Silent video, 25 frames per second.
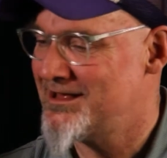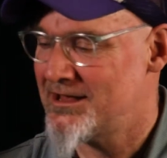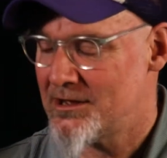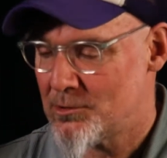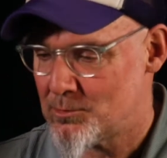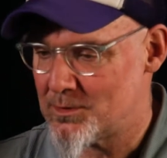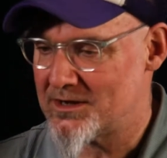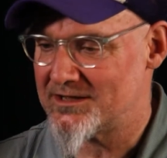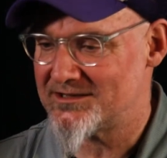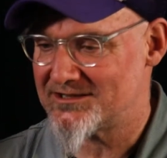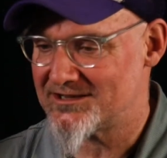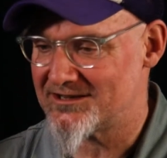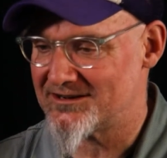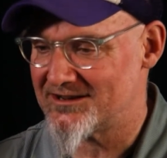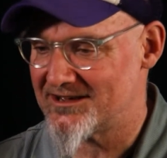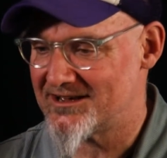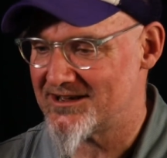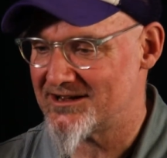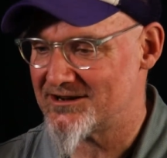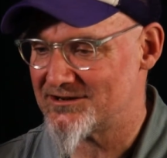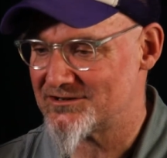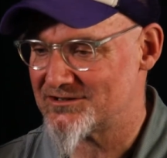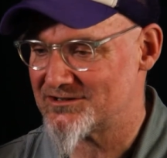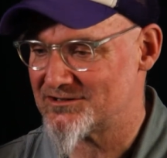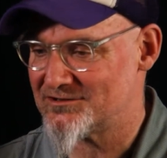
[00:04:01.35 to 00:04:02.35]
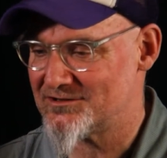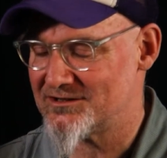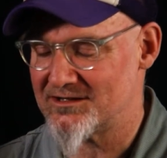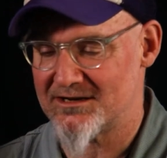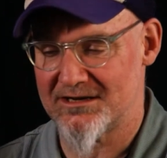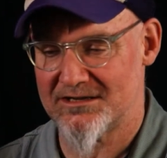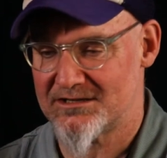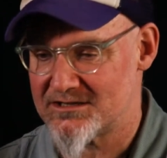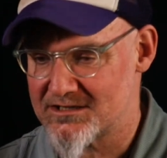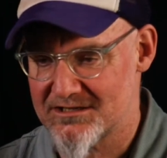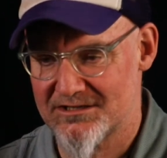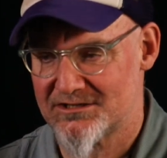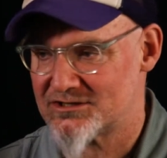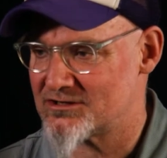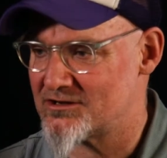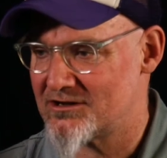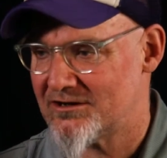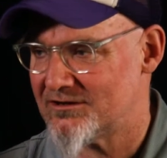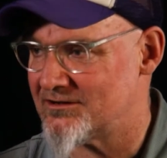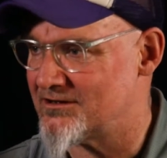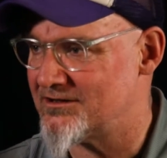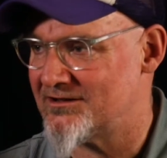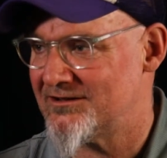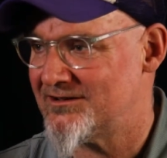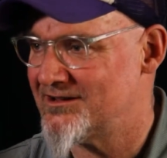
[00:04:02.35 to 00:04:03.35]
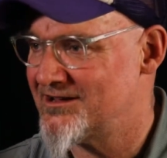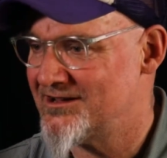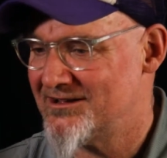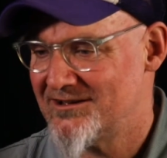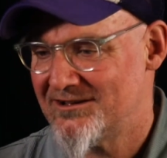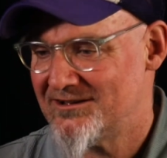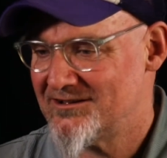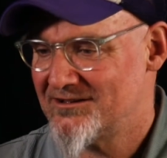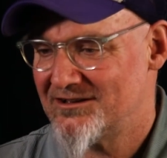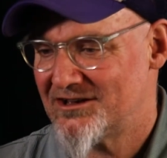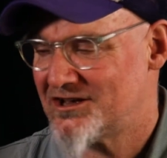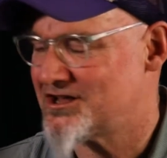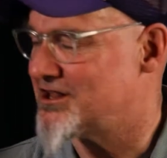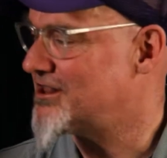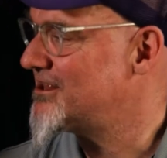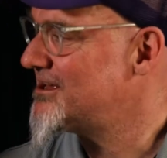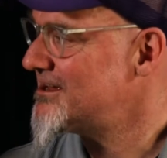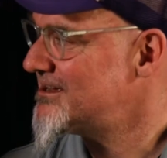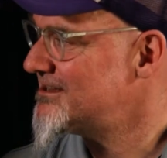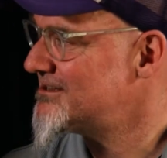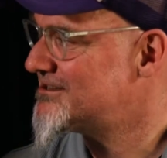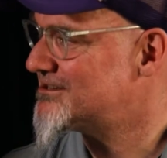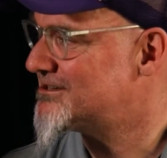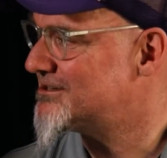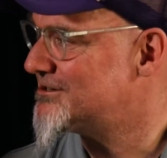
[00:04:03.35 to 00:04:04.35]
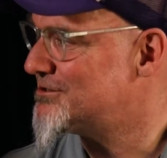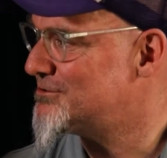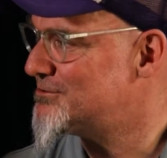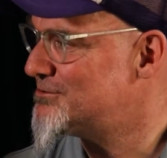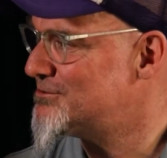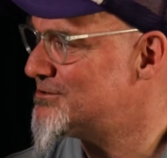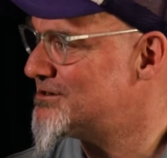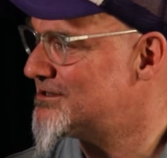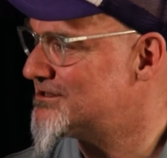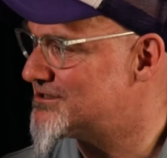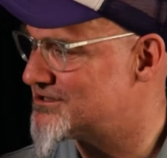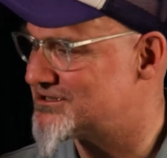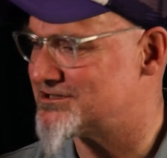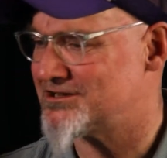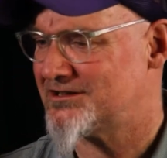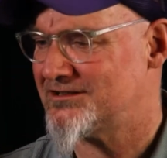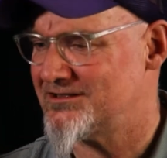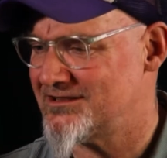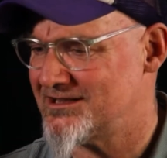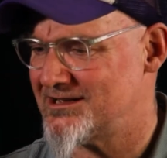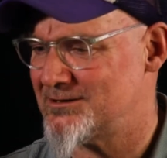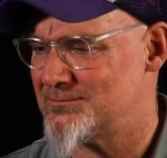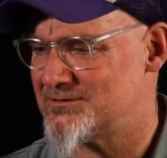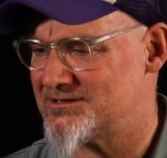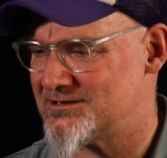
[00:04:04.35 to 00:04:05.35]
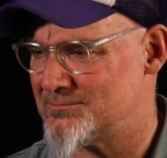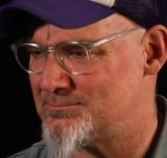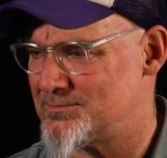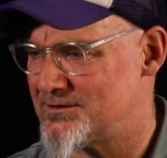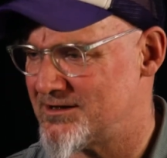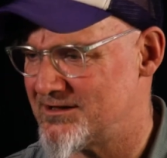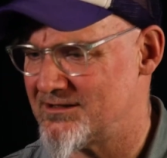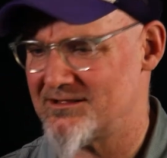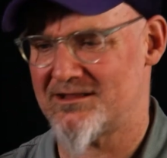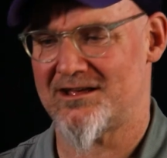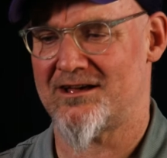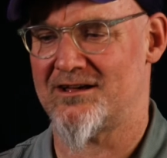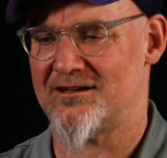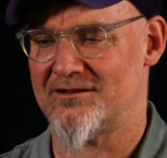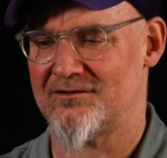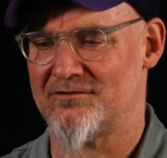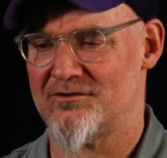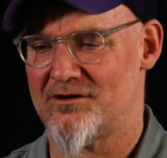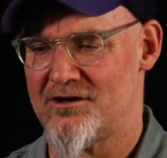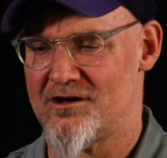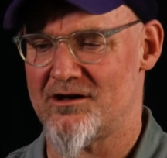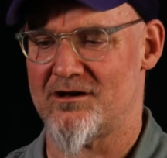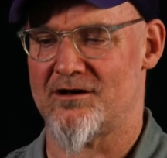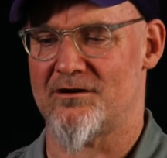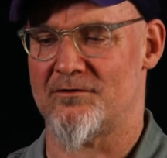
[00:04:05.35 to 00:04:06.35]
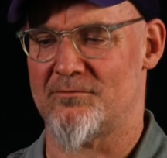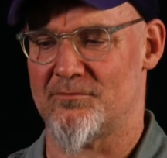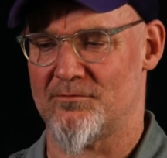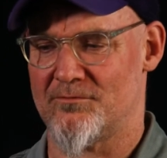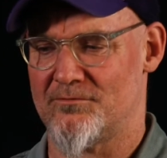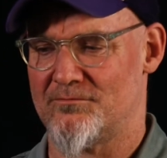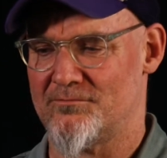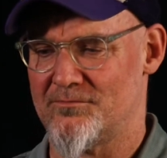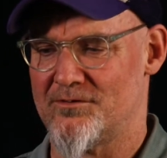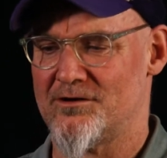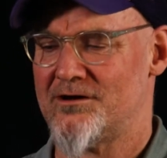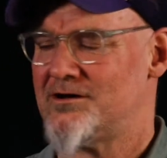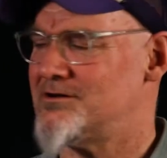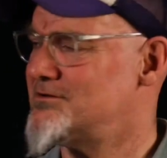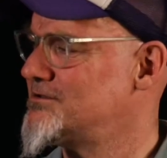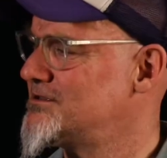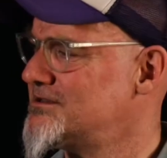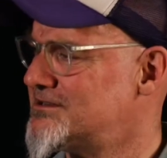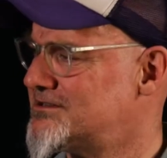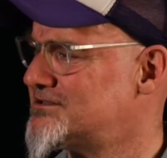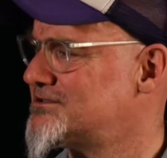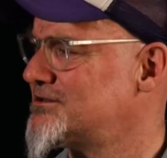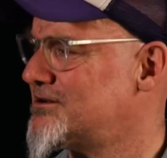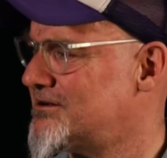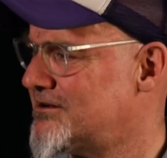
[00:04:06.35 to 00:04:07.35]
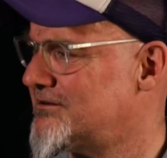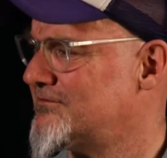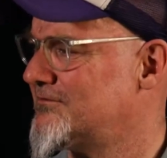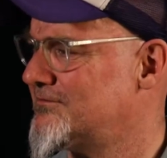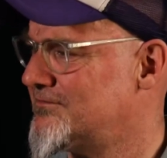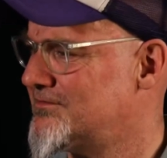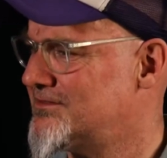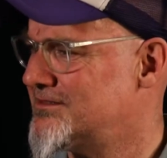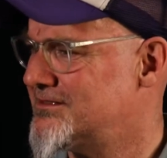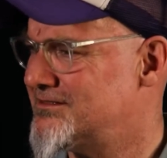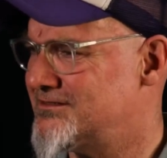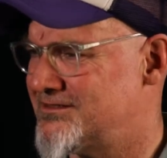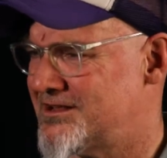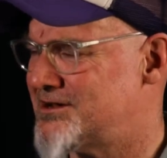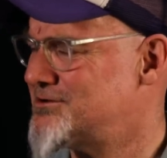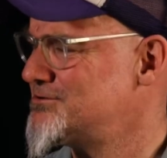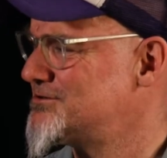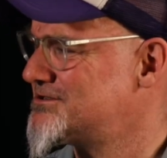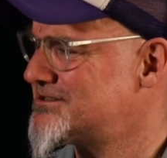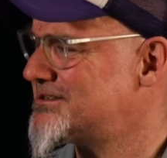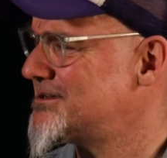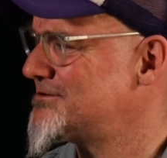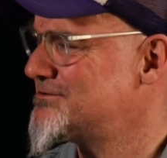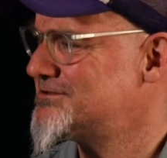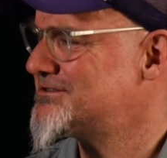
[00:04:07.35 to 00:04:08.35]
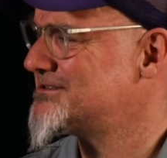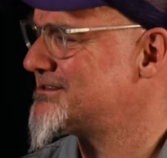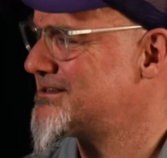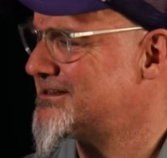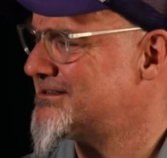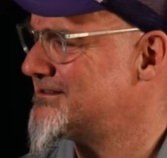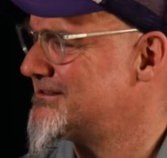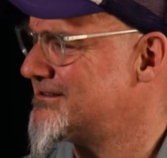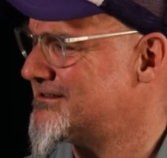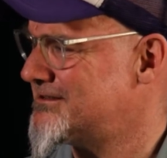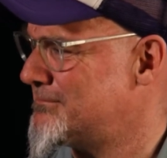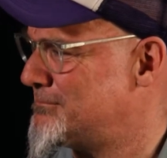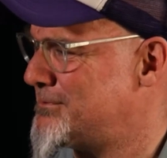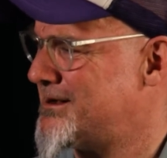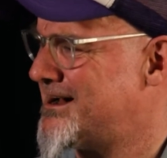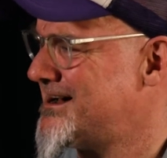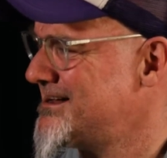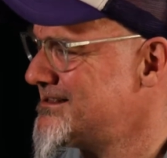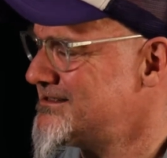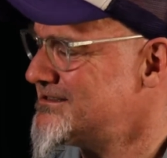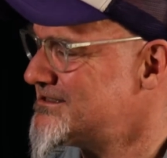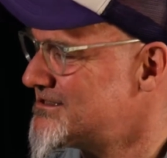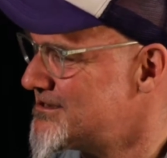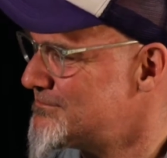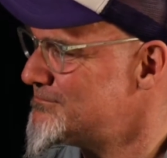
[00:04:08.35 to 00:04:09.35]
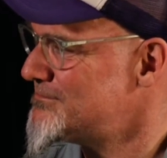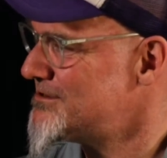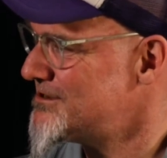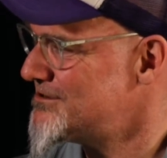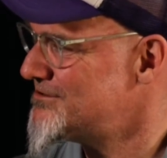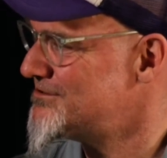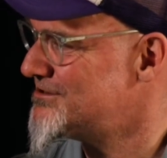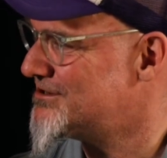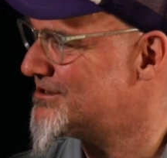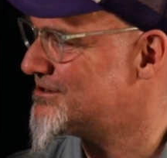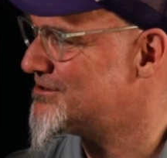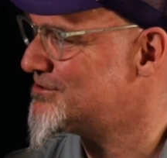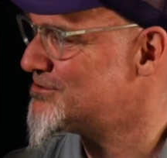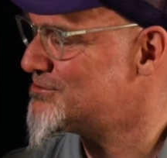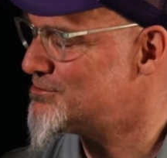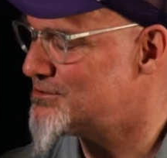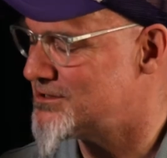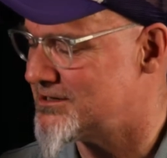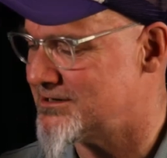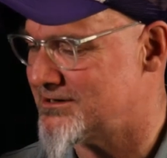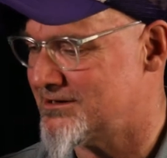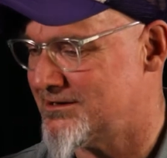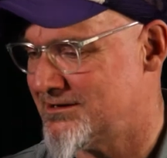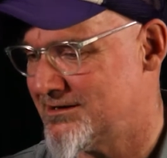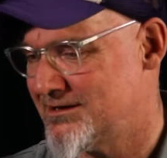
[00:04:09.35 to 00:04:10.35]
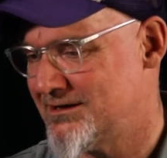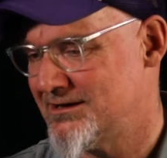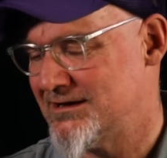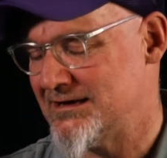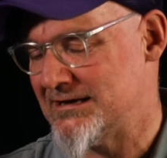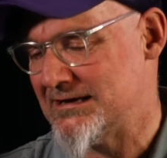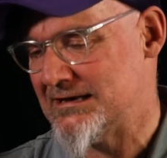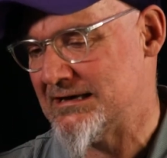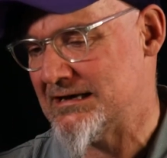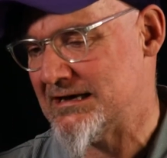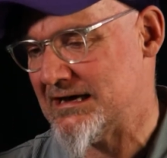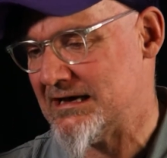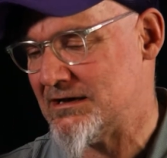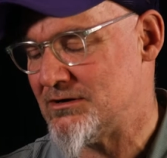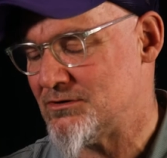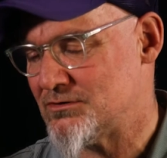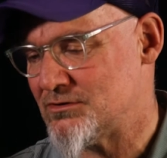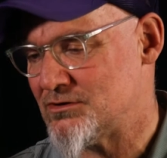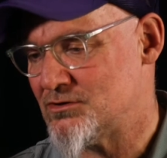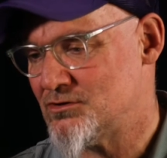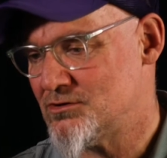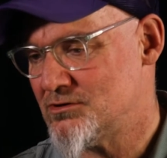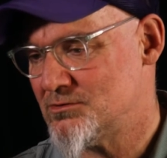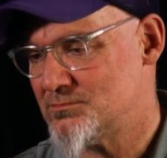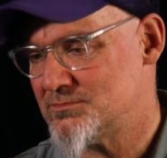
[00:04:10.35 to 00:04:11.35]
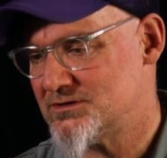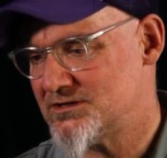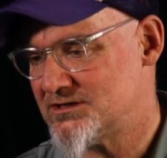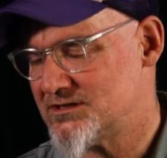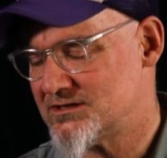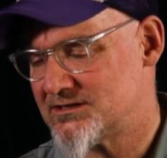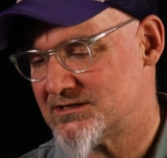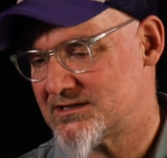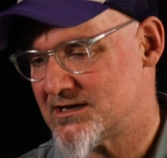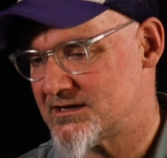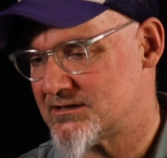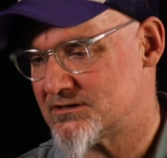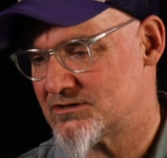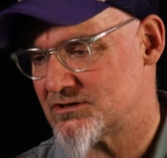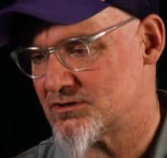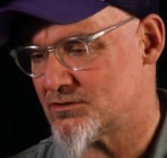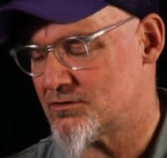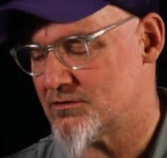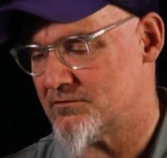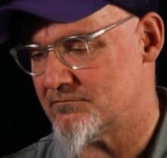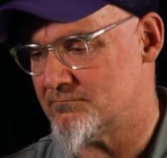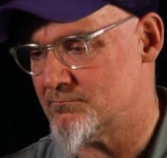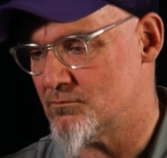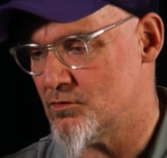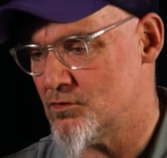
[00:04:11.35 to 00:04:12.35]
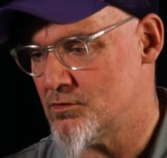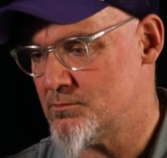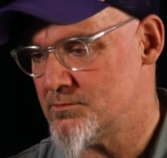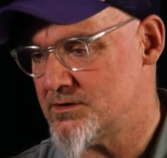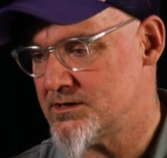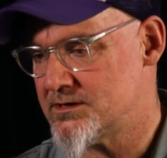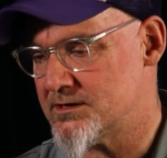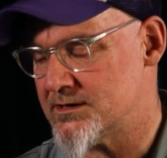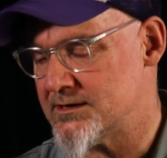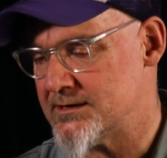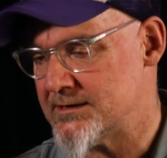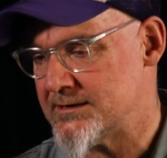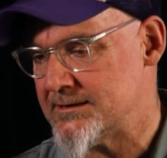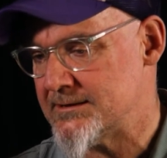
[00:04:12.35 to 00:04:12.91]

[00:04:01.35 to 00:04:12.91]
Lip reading: Went to rehearsal and it just sort of clicked, you know, and suddenly it was a bit like, wow, this sort of now sounds like the band somehow, you know. And I don't know, it was just that sort of moment.